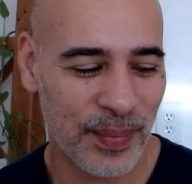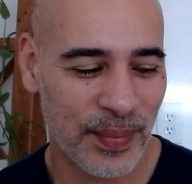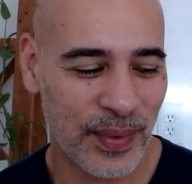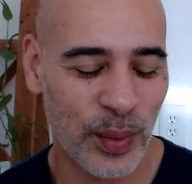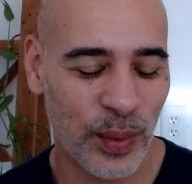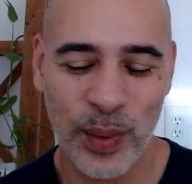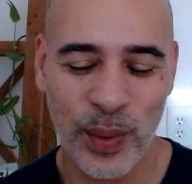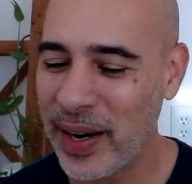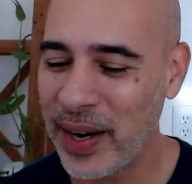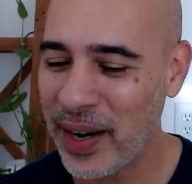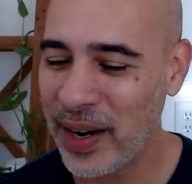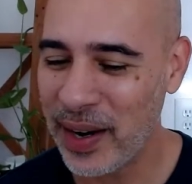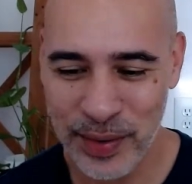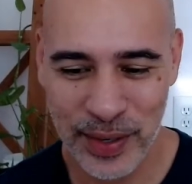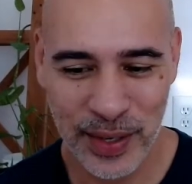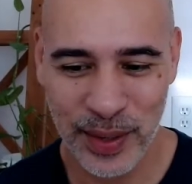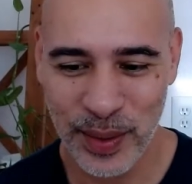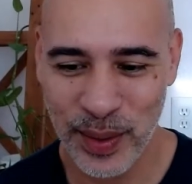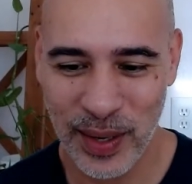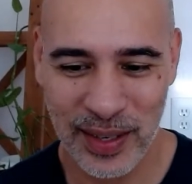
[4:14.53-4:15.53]
Wherever
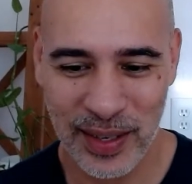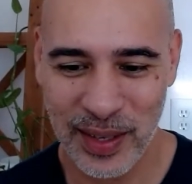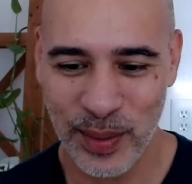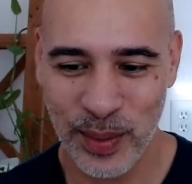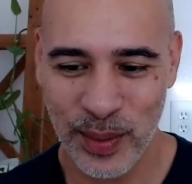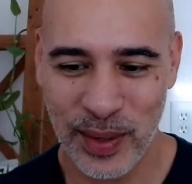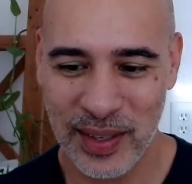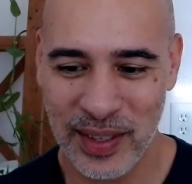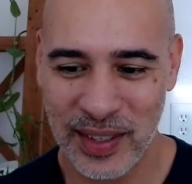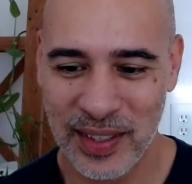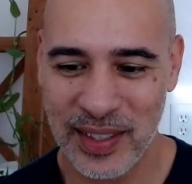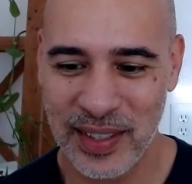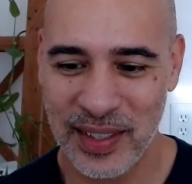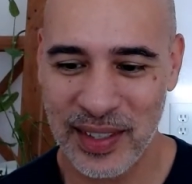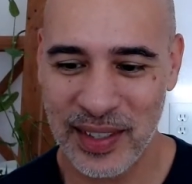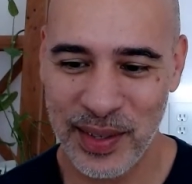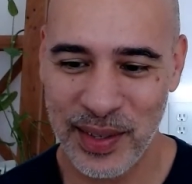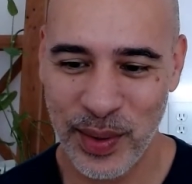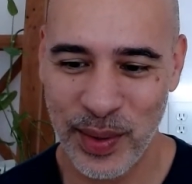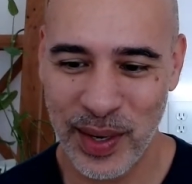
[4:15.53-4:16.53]
you are in the world,
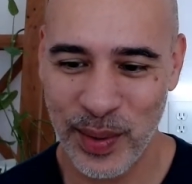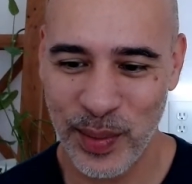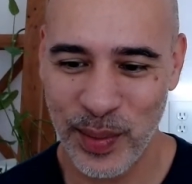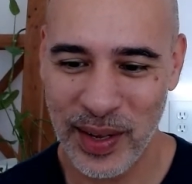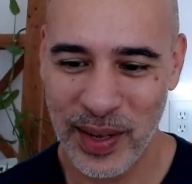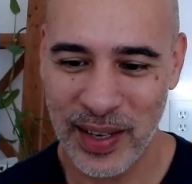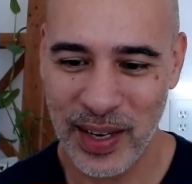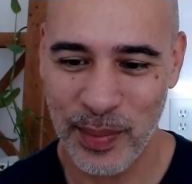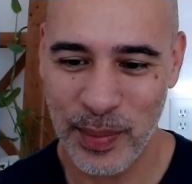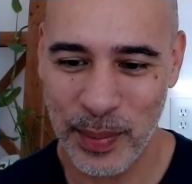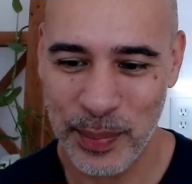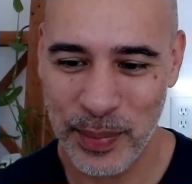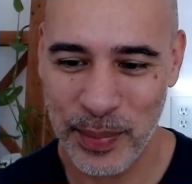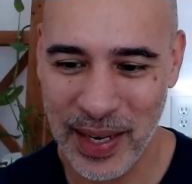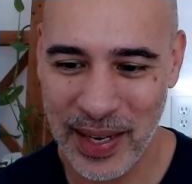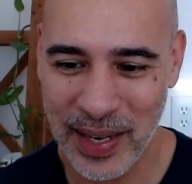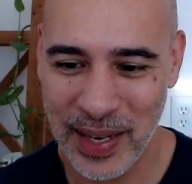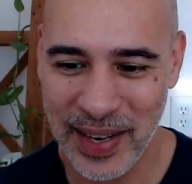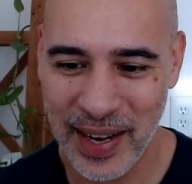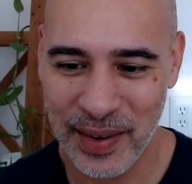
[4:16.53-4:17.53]
you are welcome. I'm glad
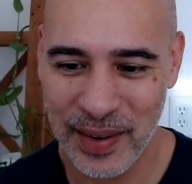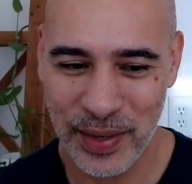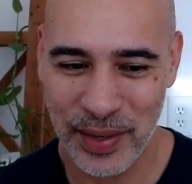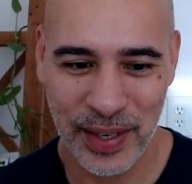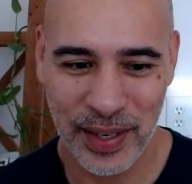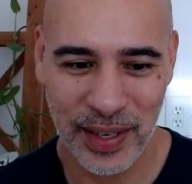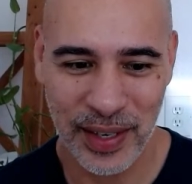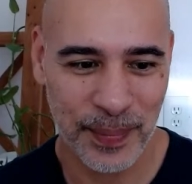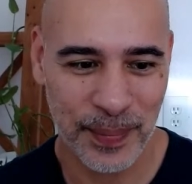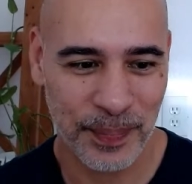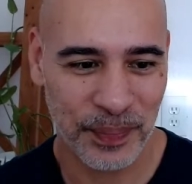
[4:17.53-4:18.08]
to have you here.